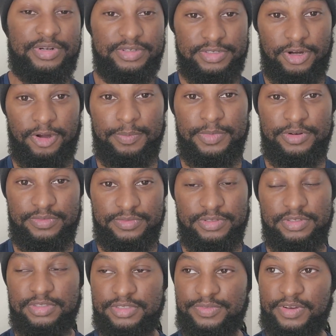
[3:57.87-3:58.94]
determined for
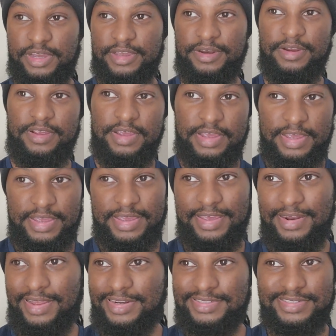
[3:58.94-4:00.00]
this fight. And I